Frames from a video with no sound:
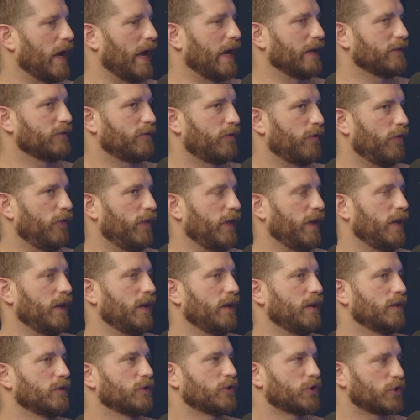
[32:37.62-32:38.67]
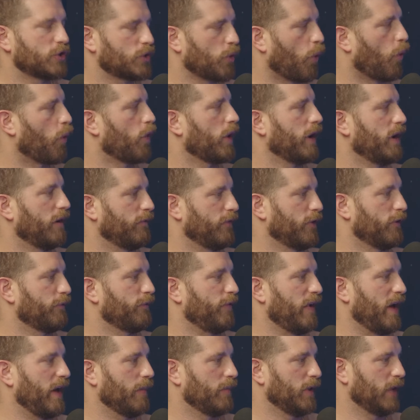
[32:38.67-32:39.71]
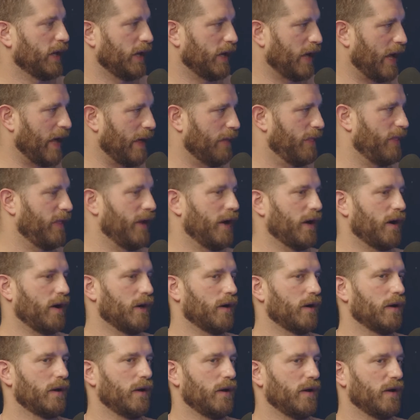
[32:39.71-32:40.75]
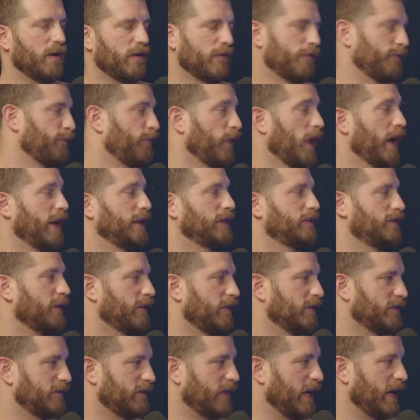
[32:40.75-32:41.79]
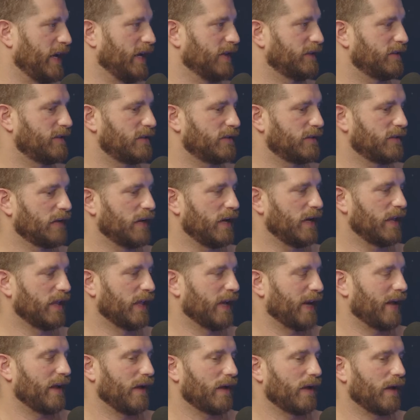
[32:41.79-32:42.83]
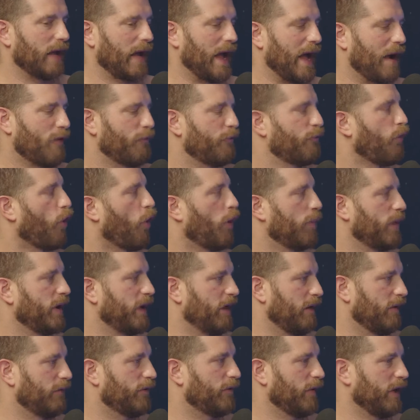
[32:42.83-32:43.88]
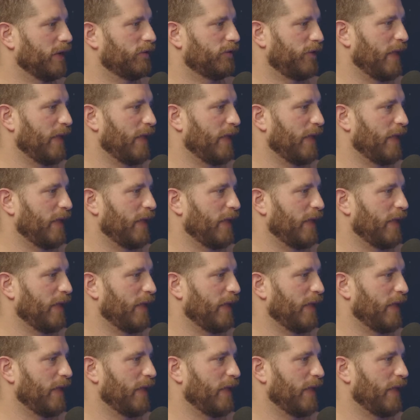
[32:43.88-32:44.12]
Has the story of your family and their flight to the States, like how formative is